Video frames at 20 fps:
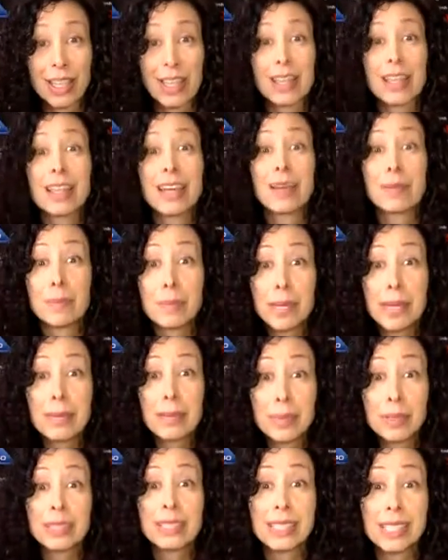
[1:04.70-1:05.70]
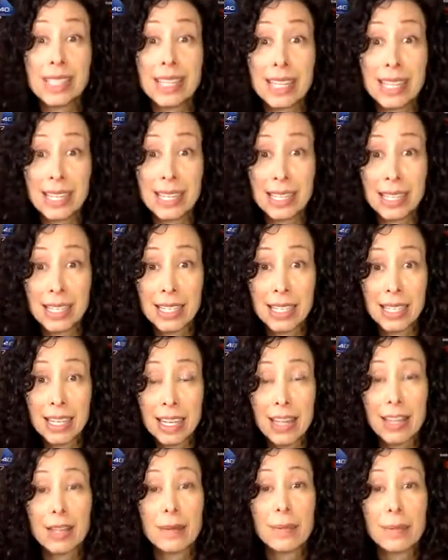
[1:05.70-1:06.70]
that people need,
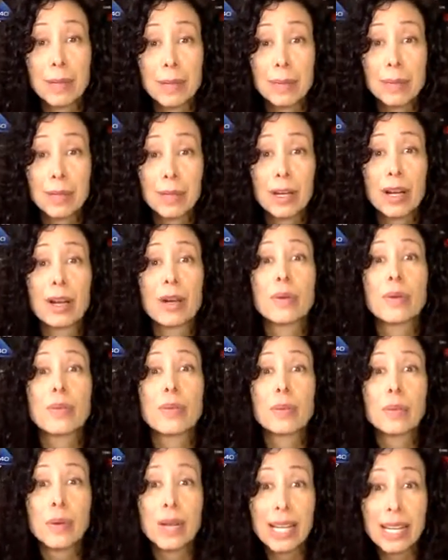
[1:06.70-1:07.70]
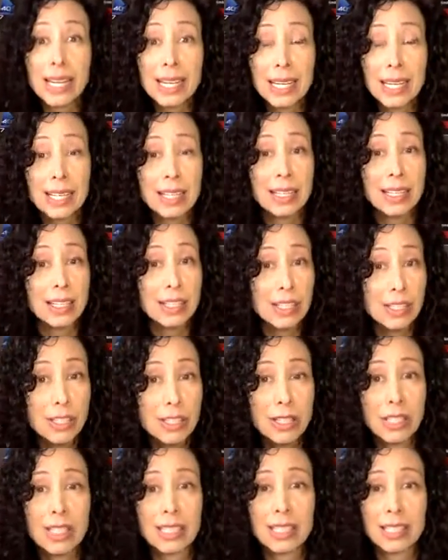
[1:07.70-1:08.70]
that people are waiting
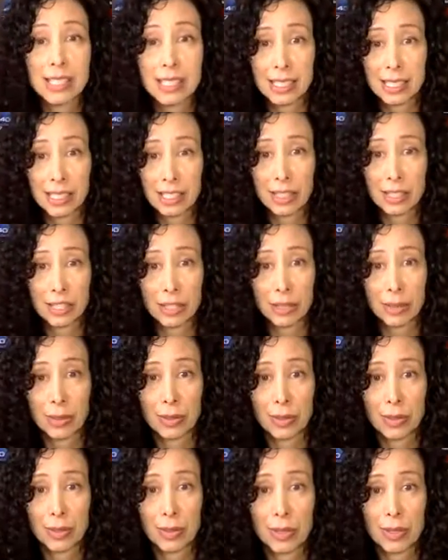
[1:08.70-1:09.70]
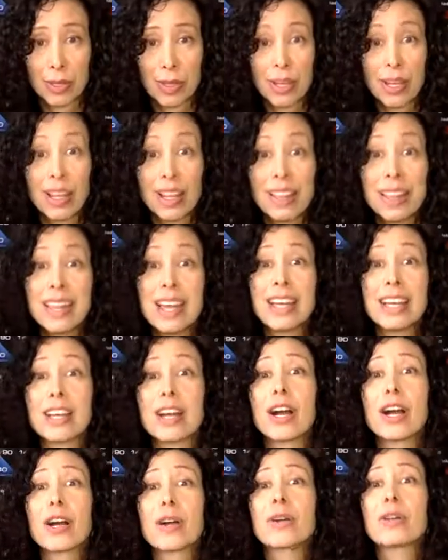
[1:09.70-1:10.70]
to listen to. They
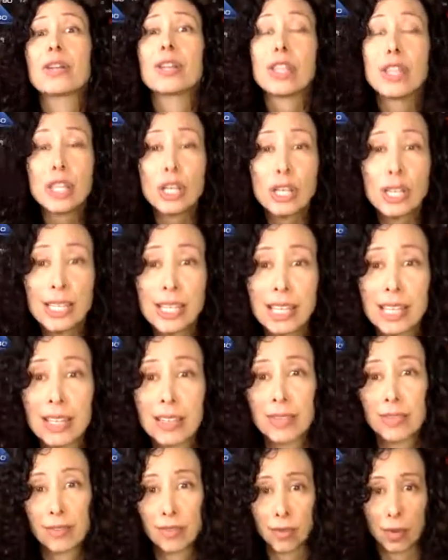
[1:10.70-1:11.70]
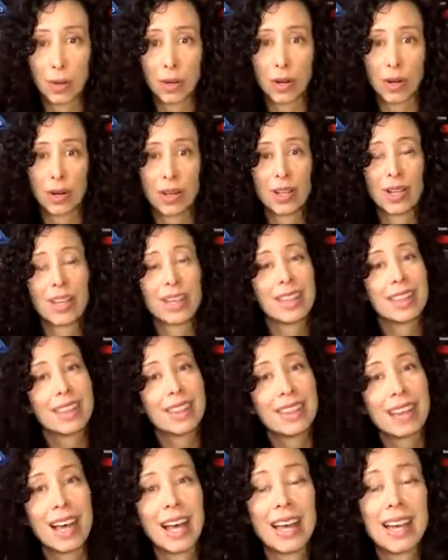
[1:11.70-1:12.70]
are looking for
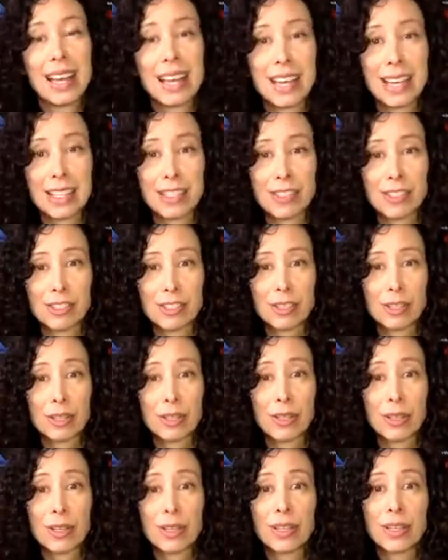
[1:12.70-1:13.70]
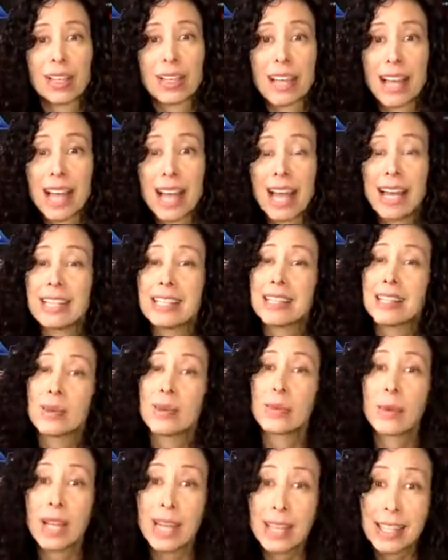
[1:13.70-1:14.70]
that answer. And the
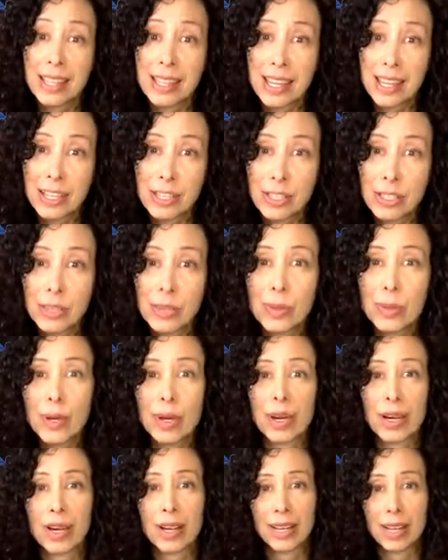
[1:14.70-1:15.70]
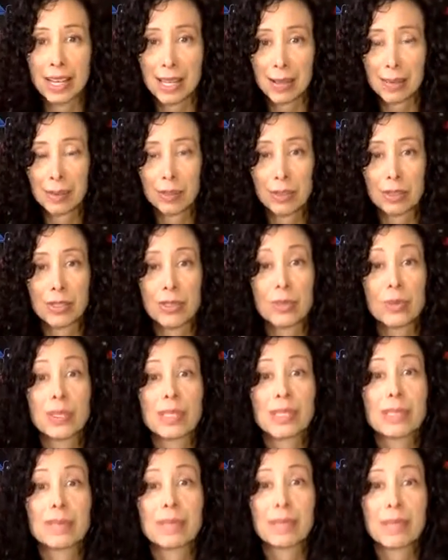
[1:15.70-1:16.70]
way that you are able to
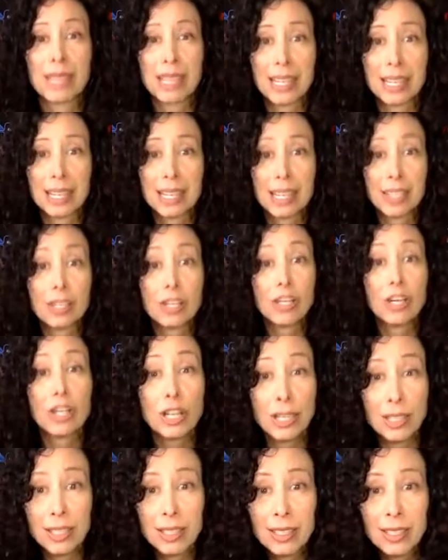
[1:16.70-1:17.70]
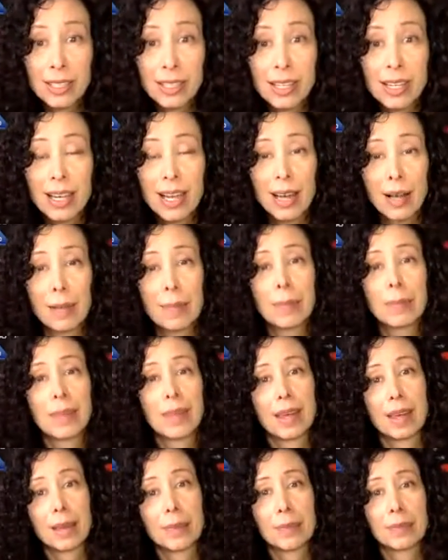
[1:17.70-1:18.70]
explain it could help
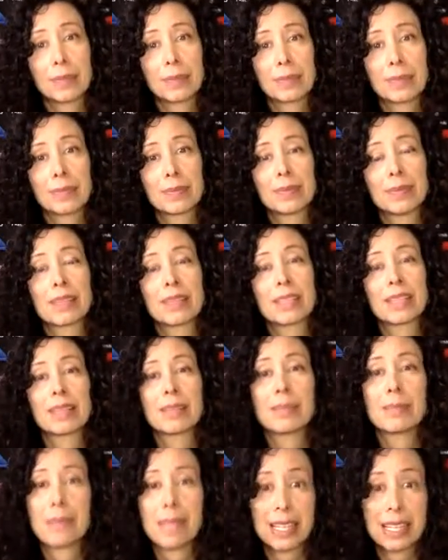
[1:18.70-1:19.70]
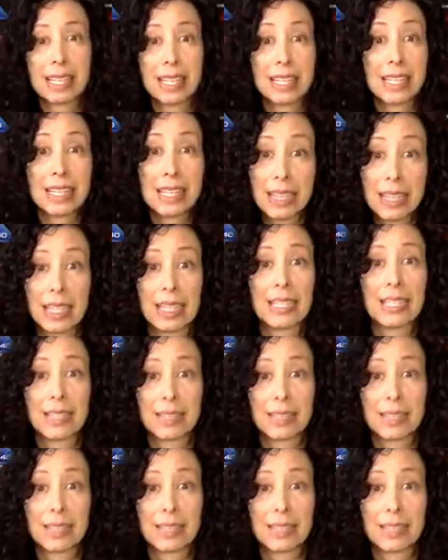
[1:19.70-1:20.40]
them make it click.